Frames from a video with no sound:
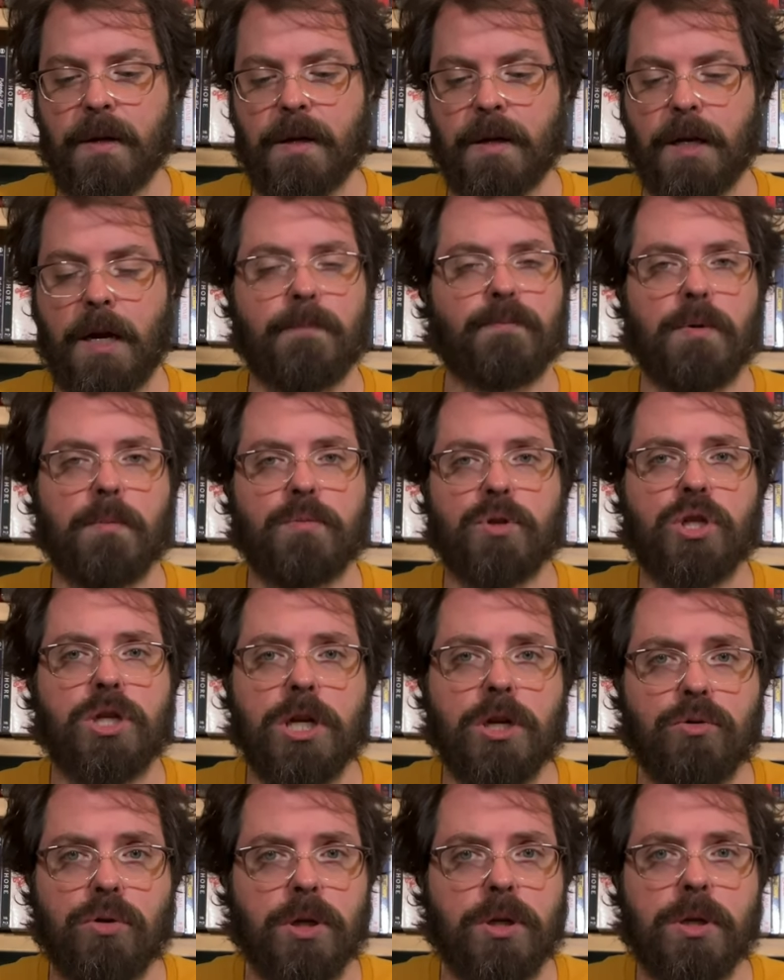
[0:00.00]
Keep them
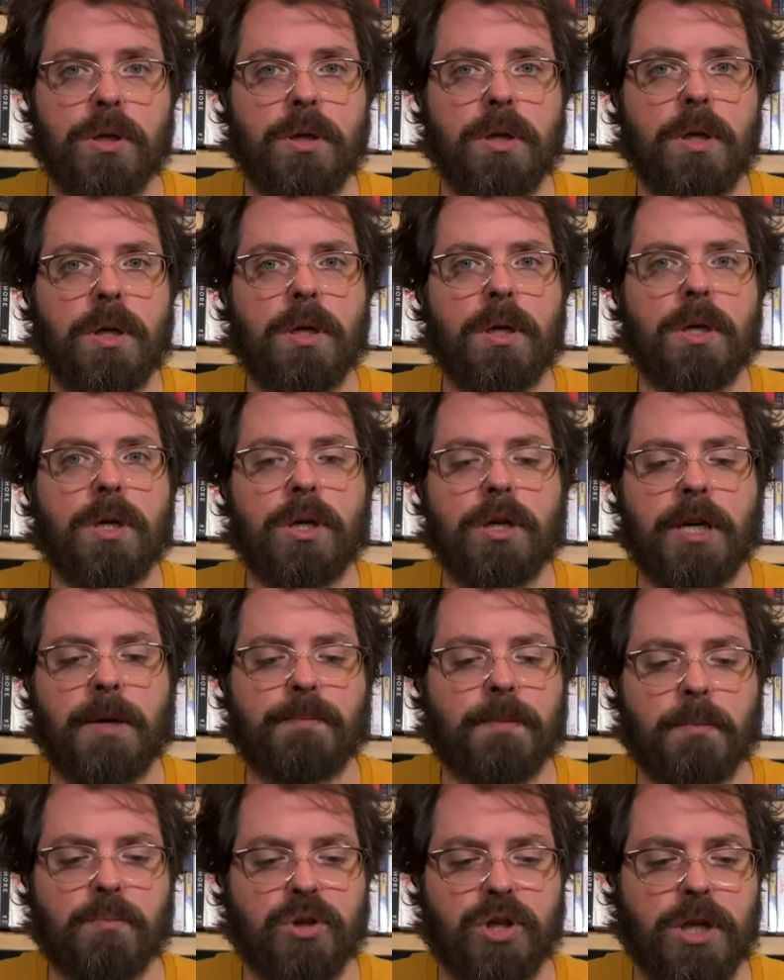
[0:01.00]
secret. Keep
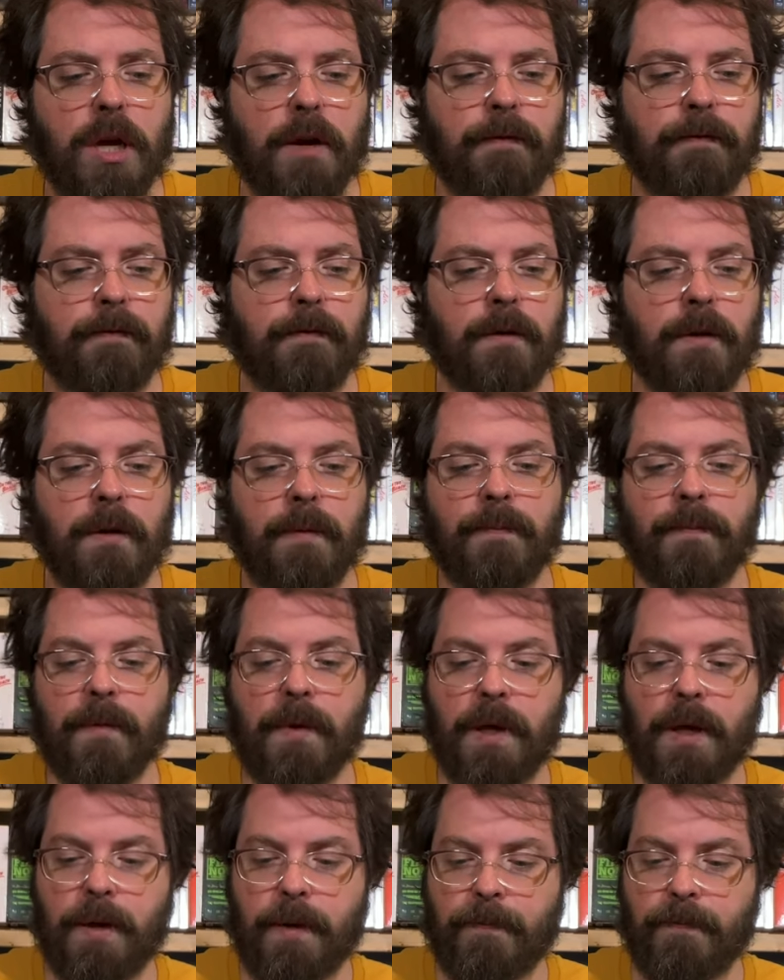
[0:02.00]
them safe.
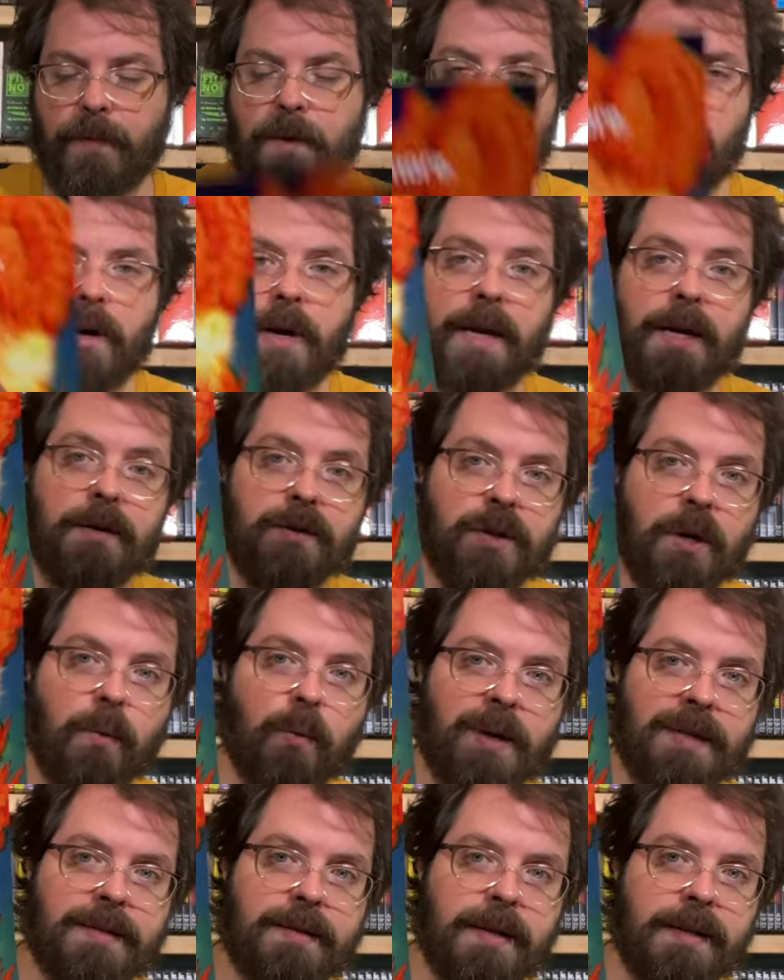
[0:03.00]
All right, here's our
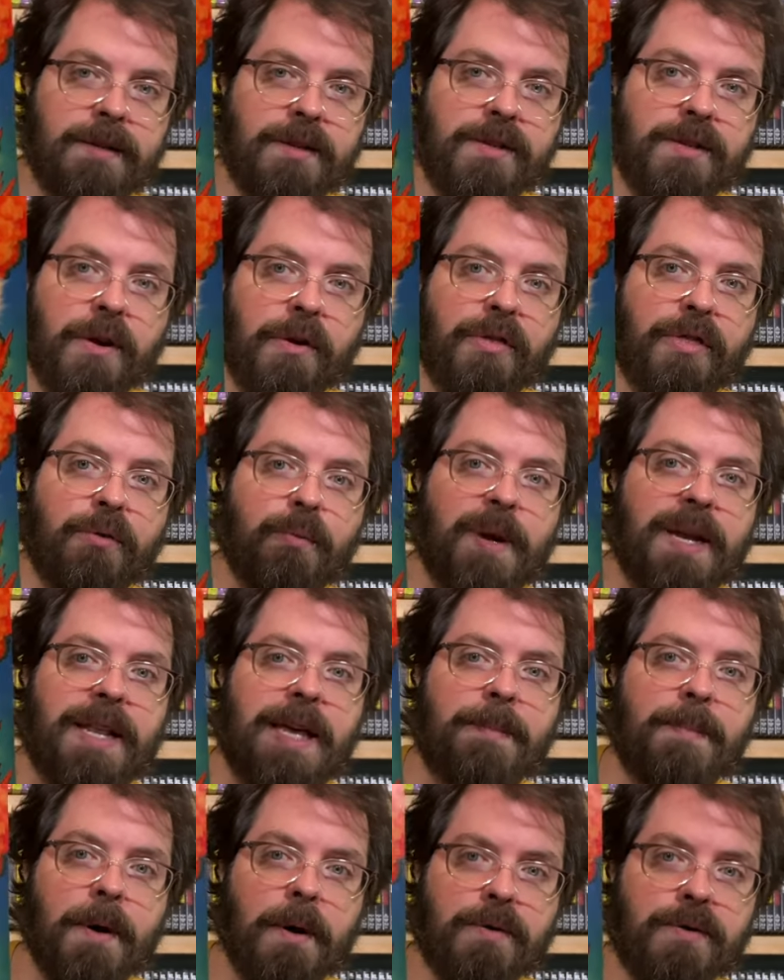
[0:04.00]
one side. This is our
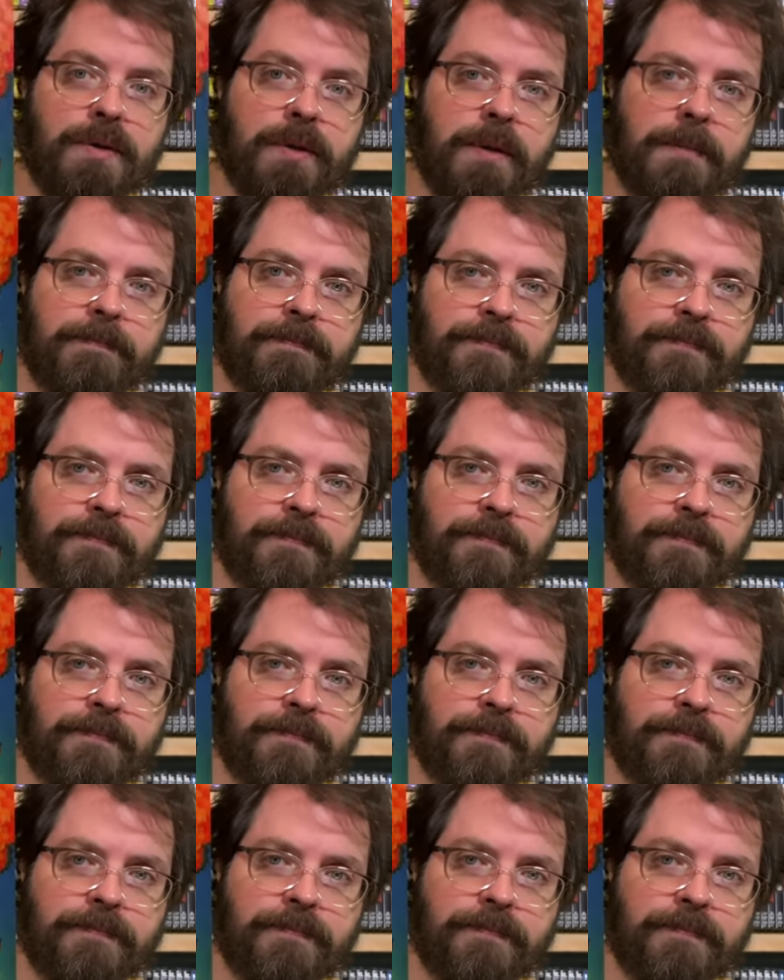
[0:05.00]
3D poster.